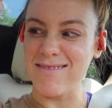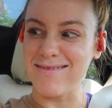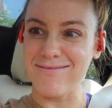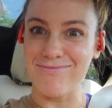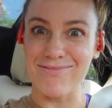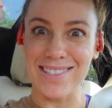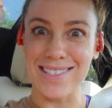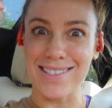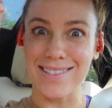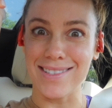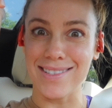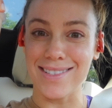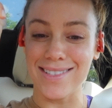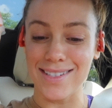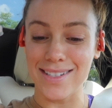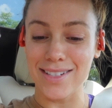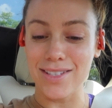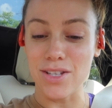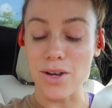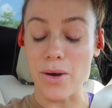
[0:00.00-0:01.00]
Oh my god.
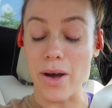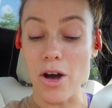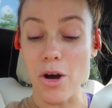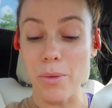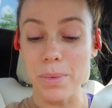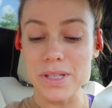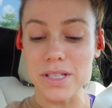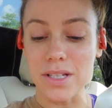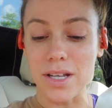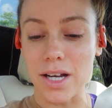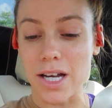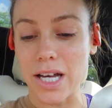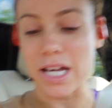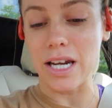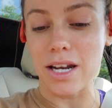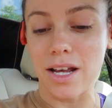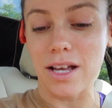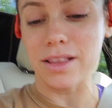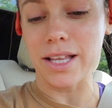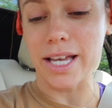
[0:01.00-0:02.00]
So I hope it's
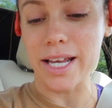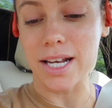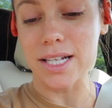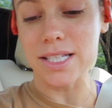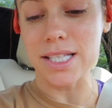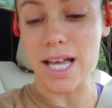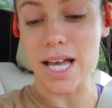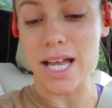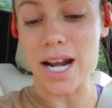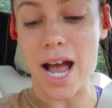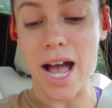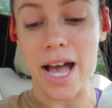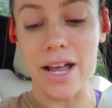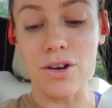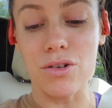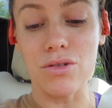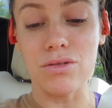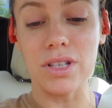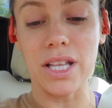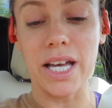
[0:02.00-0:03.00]
good. Like I said, I
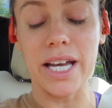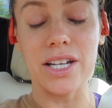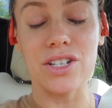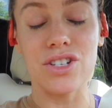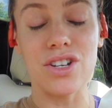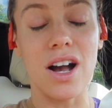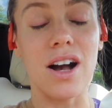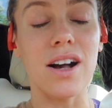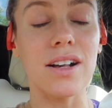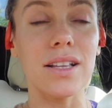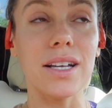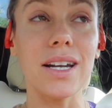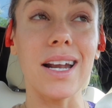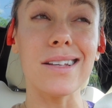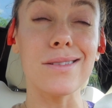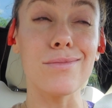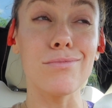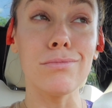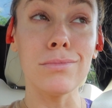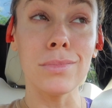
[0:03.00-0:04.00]
don't like chocolate
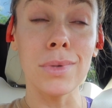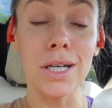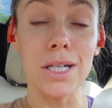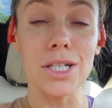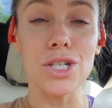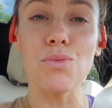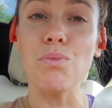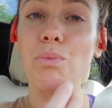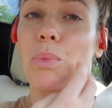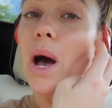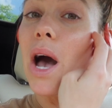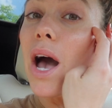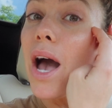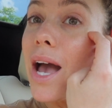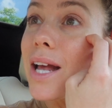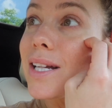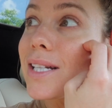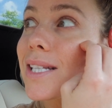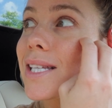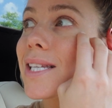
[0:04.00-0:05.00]
as much,
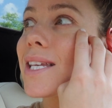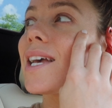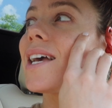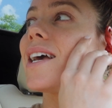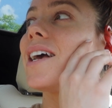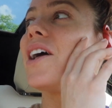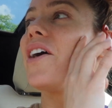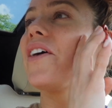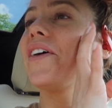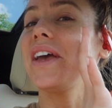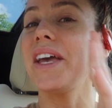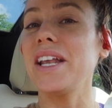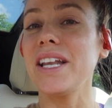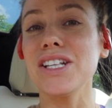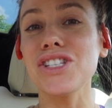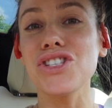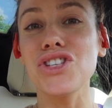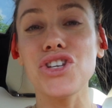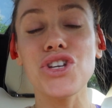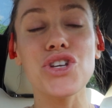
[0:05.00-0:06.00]
but it
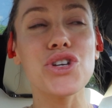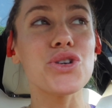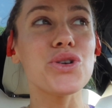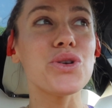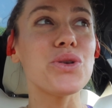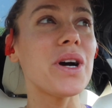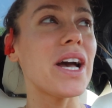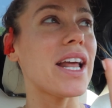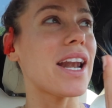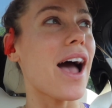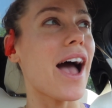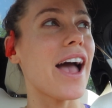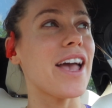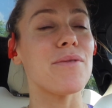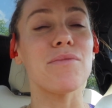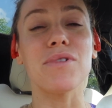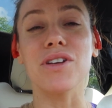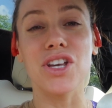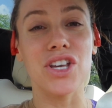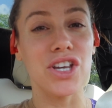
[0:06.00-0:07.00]
is new, and I
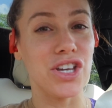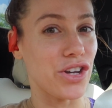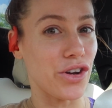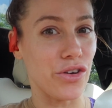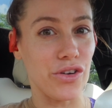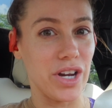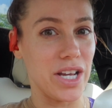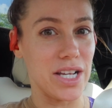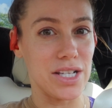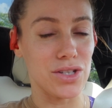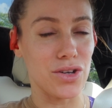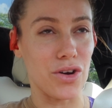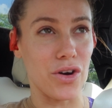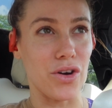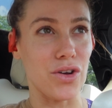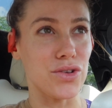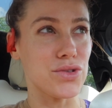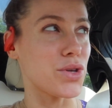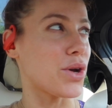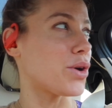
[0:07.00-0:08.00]
am a curious
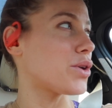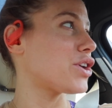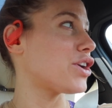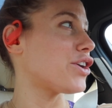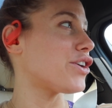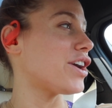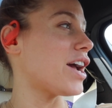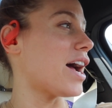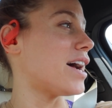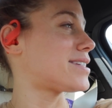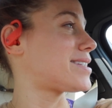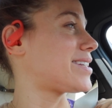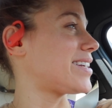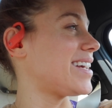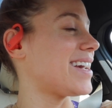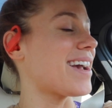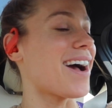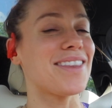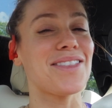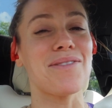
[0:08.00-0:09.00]
girl, so
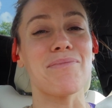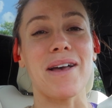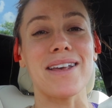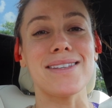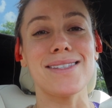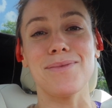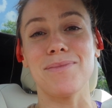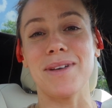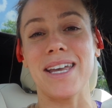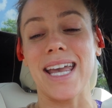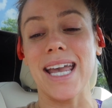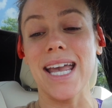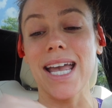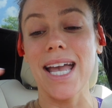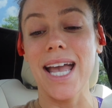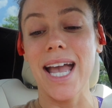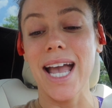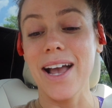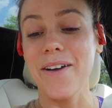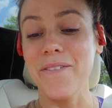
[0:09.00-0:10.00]
curiosity got the best of me.
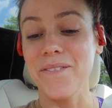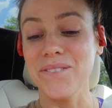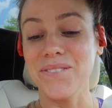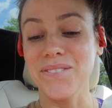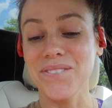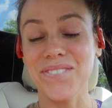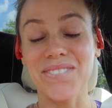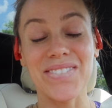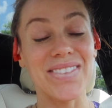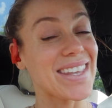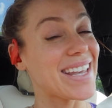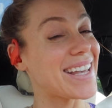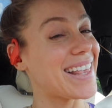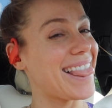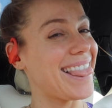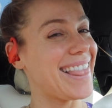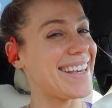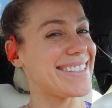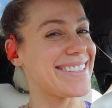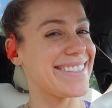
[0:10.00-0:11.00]

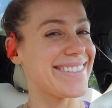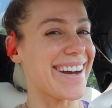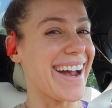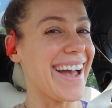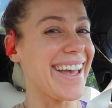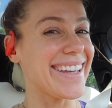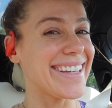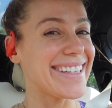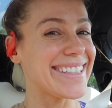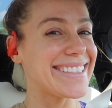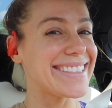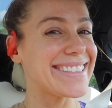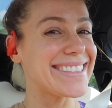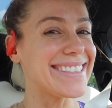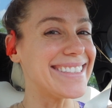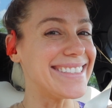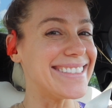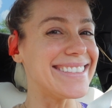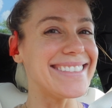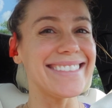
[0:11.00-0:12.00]
Let's try
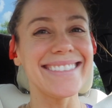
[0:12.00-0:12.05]
it.